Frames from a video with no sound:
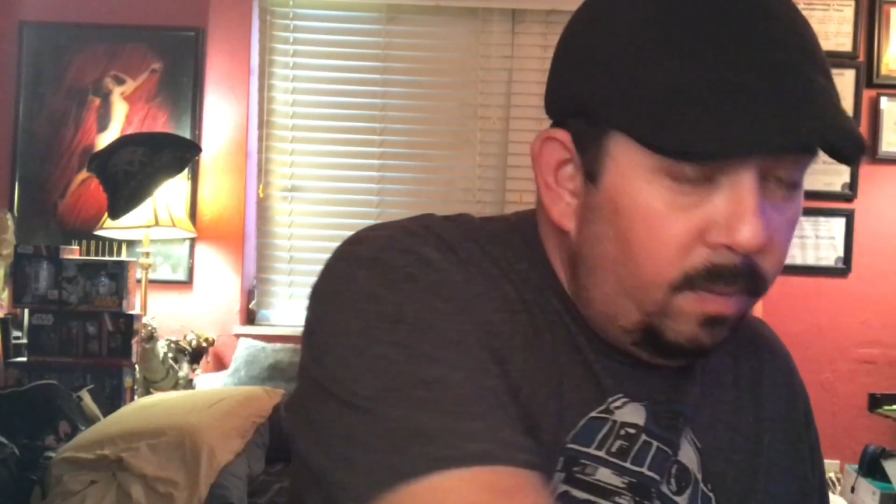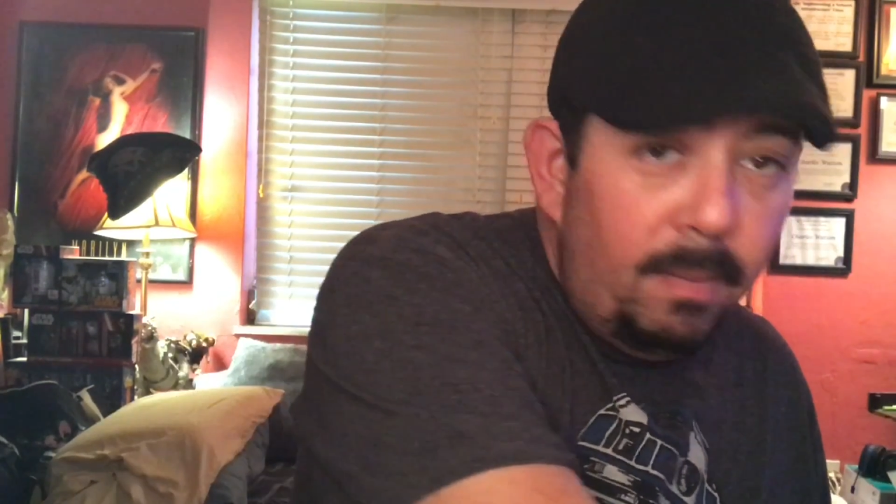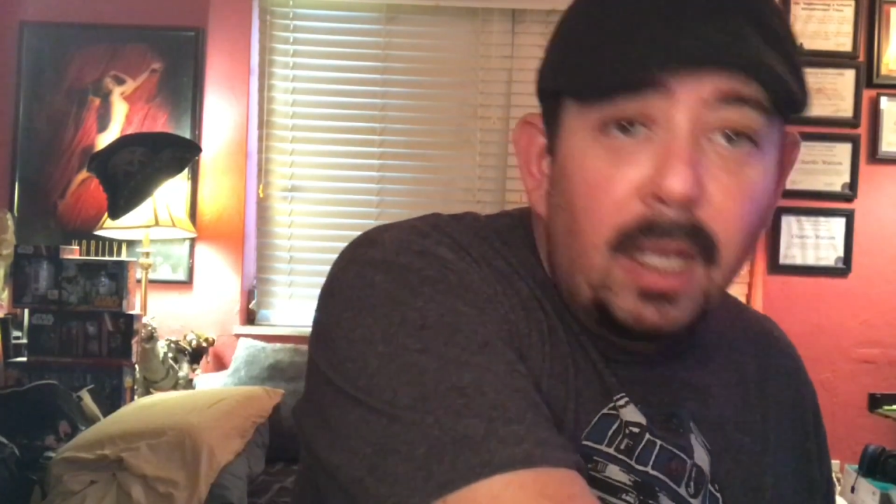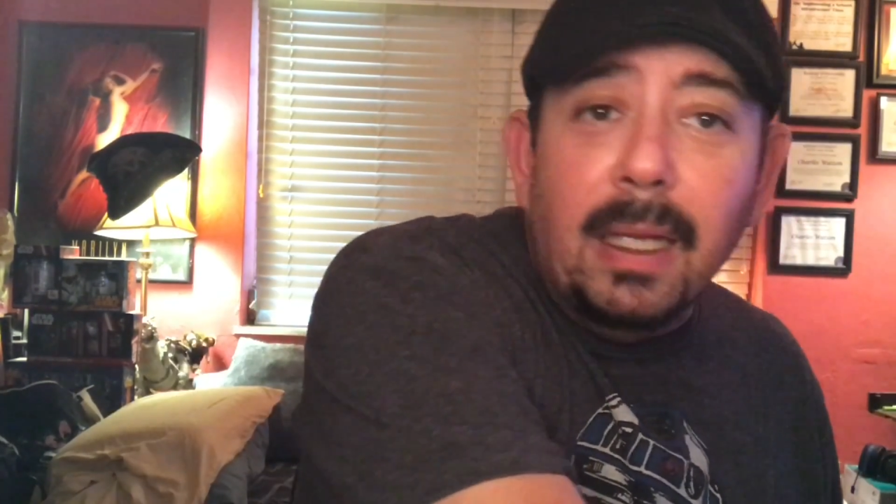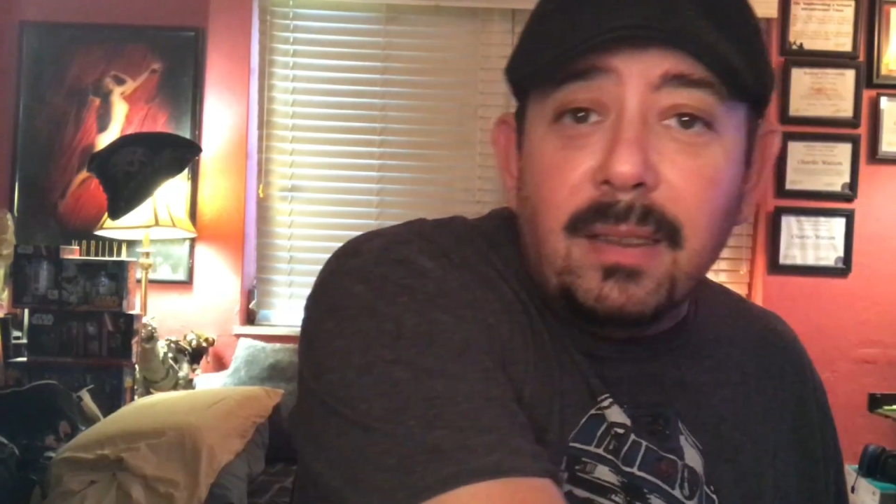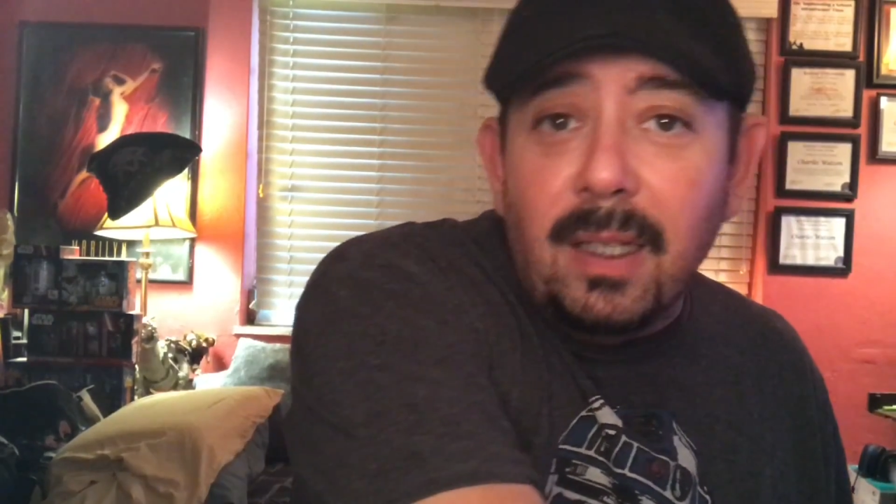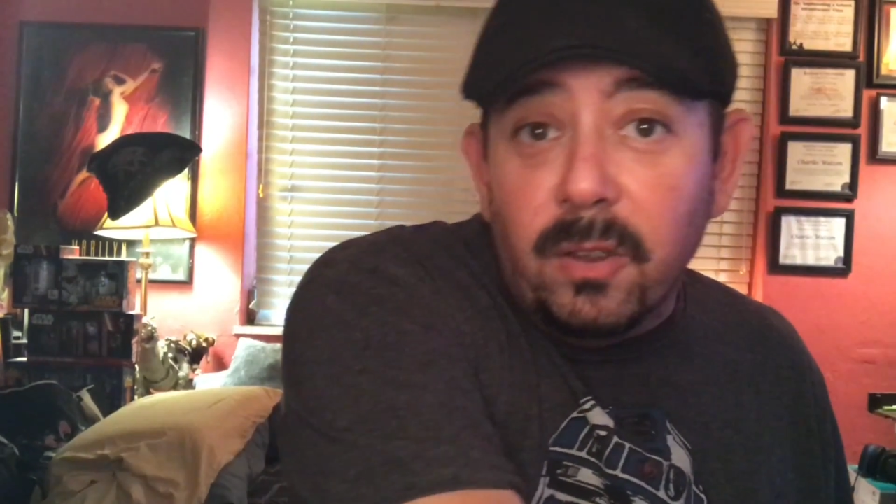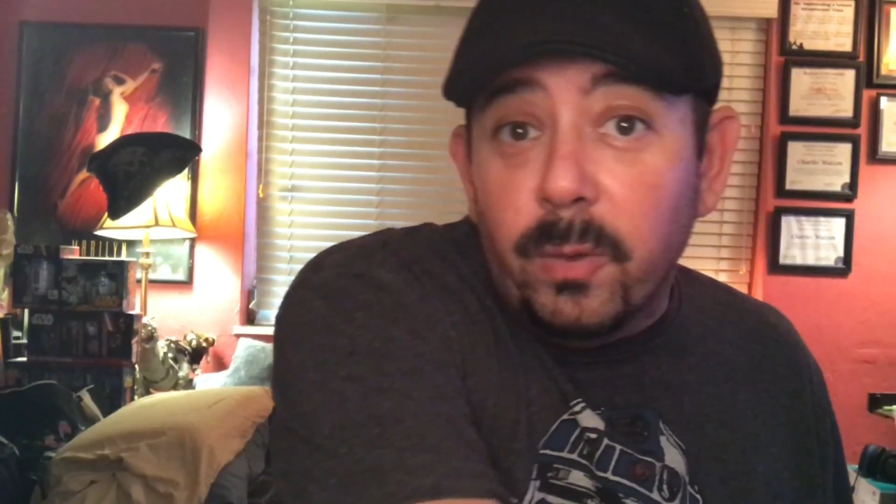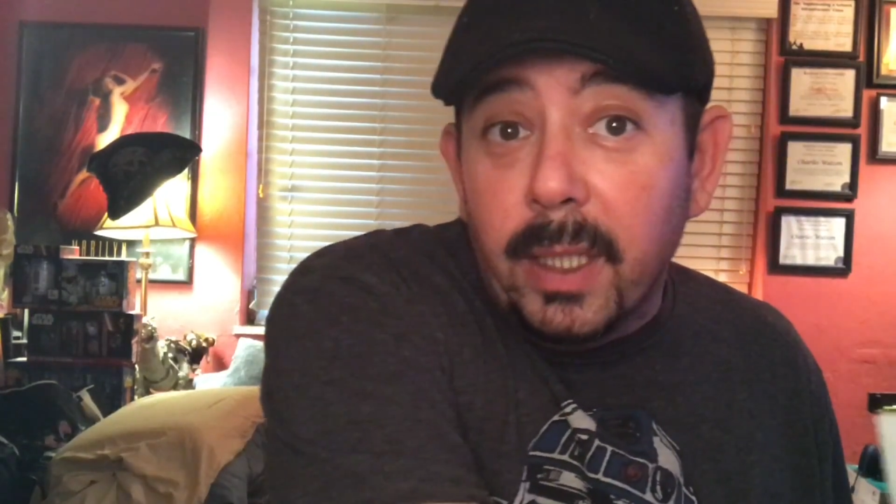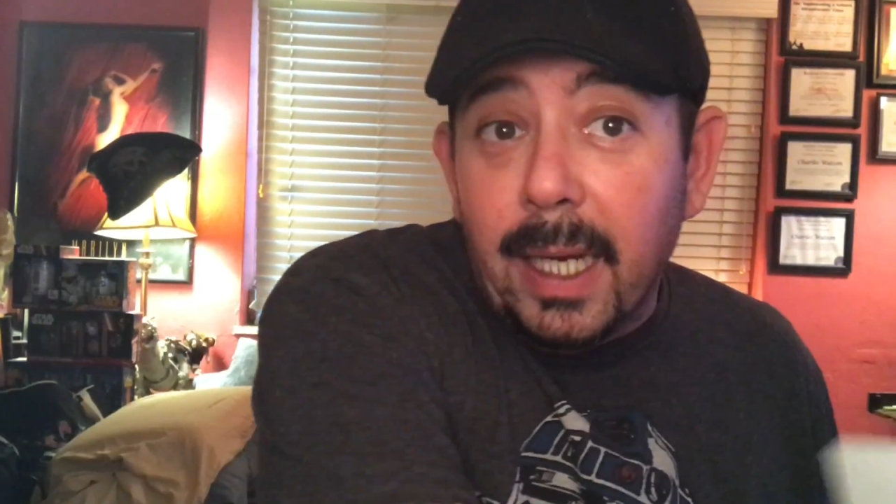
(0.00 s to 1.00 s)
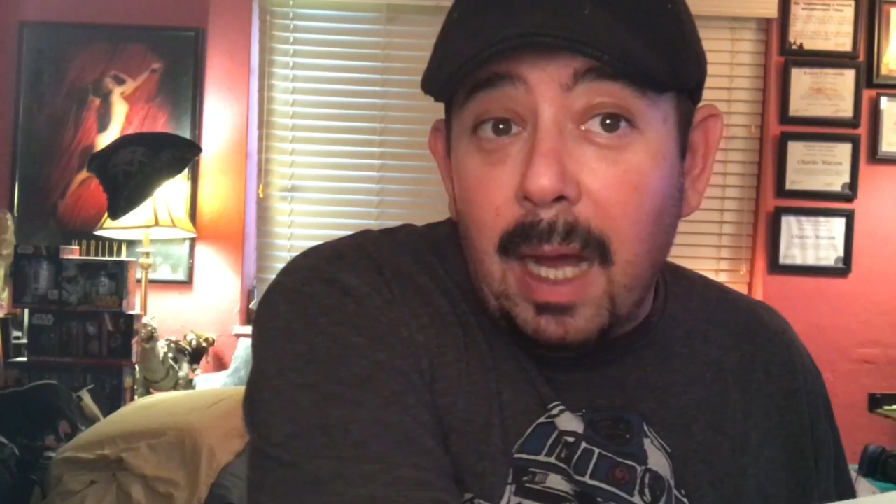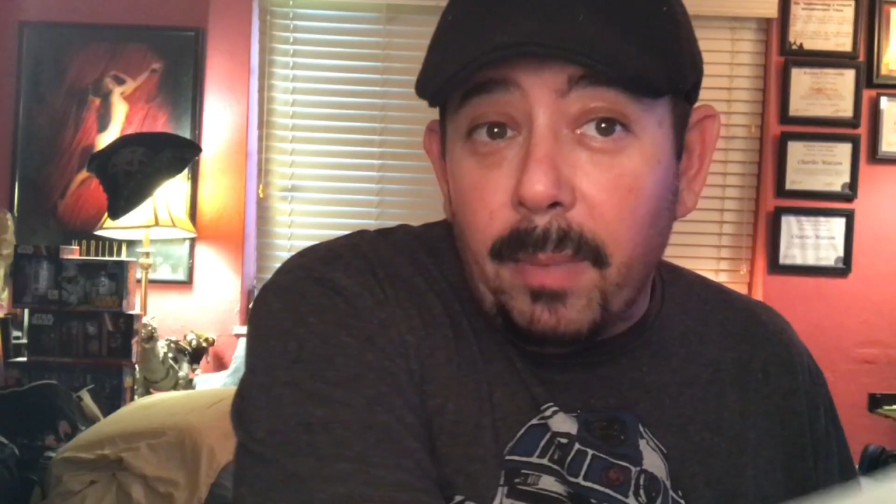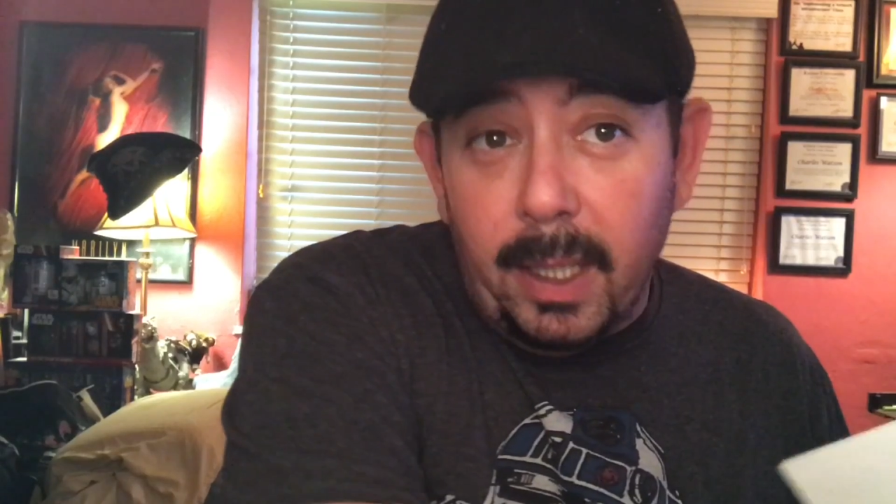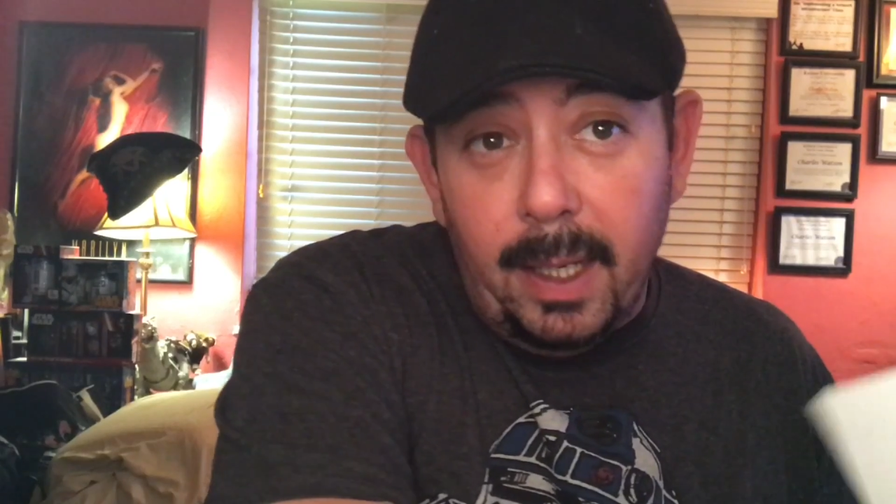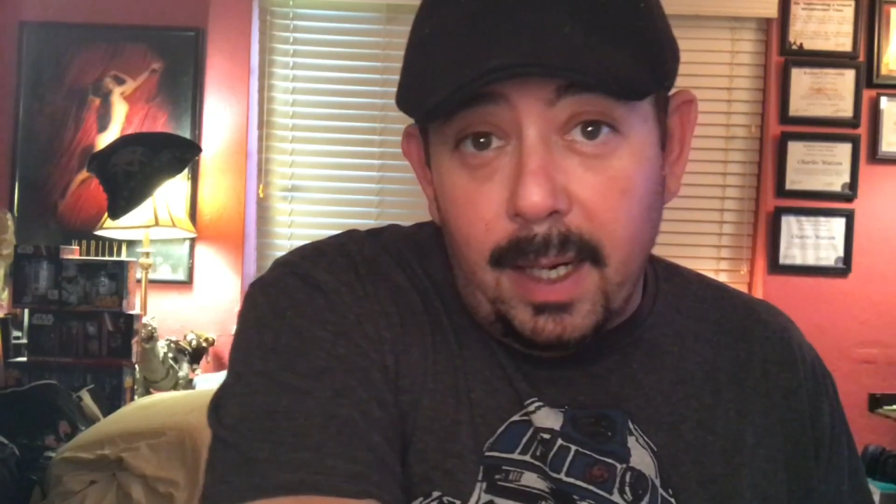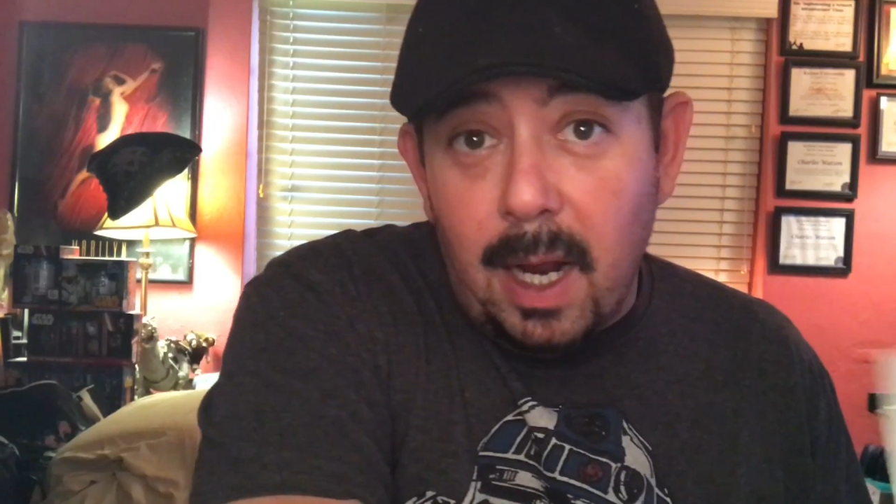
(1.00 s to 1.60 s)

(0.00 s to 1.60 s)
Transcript: Man, that sounds really complicated.